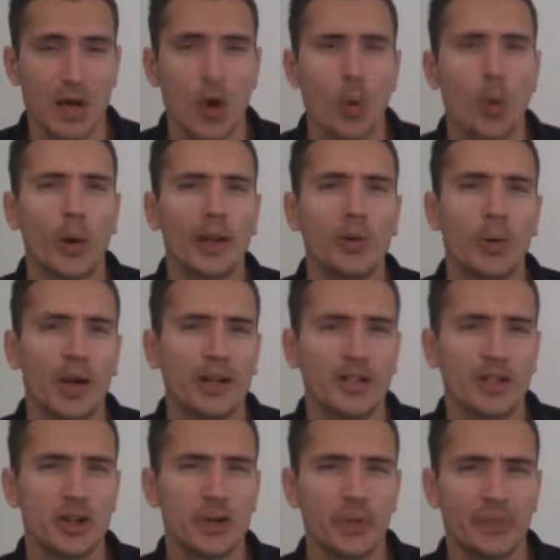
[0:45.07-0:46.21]
What you want to
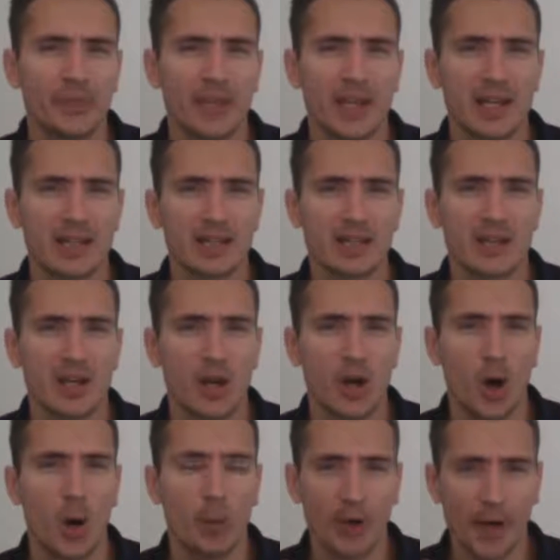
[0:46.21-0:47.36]
do is
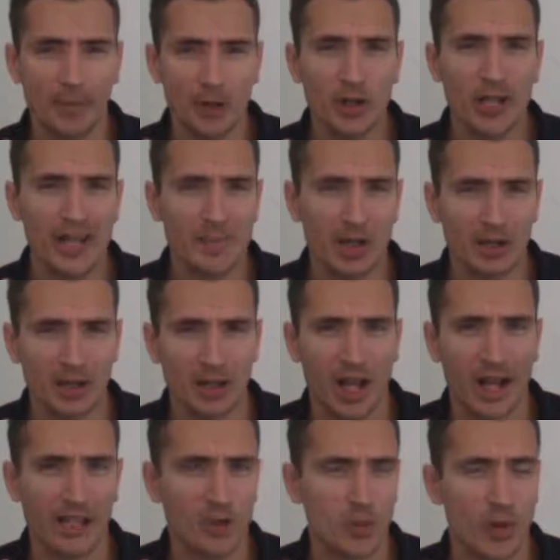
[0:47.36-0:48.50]
open up your email
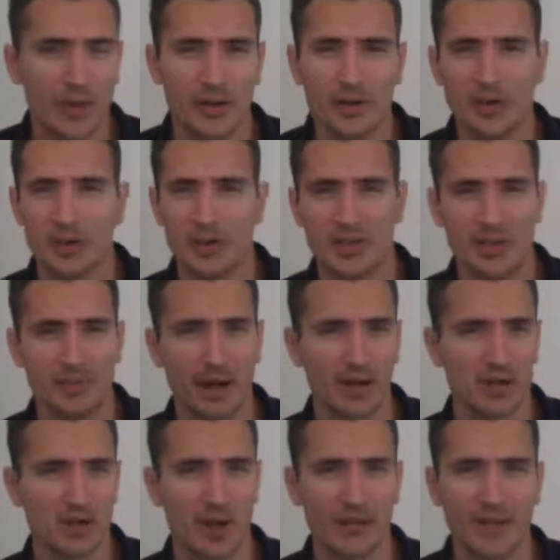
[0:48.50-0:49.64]
client, whether you're using
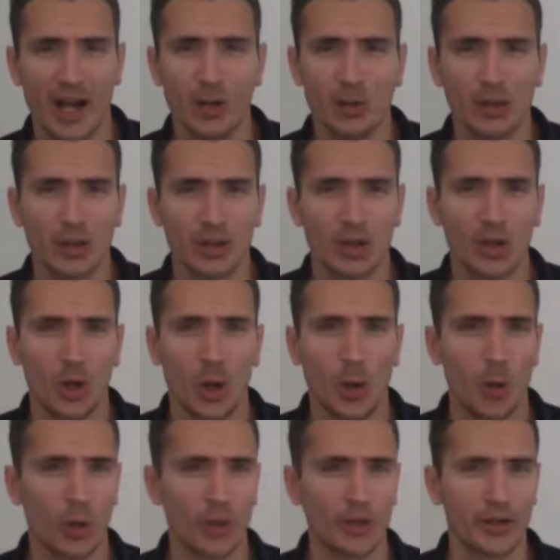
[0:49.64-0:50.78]
Microsoft Outlook
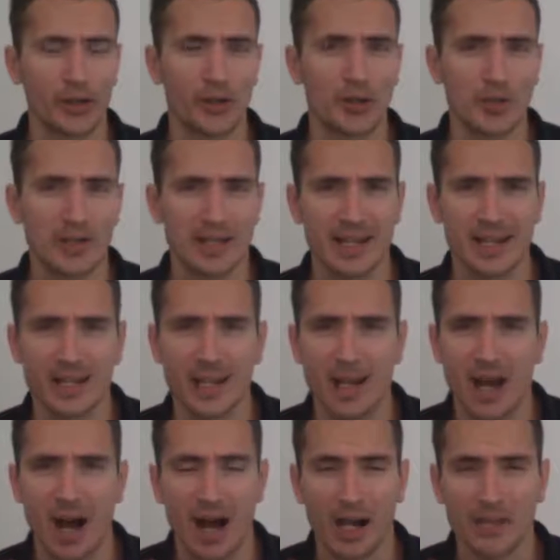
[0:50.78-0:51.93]
or you're using
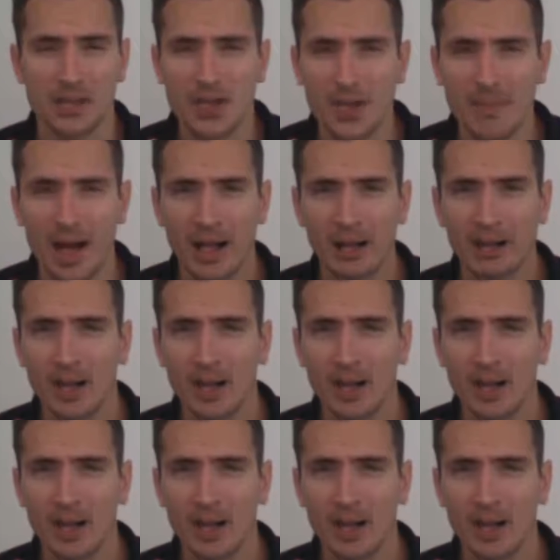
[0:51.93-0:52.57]
Gmail.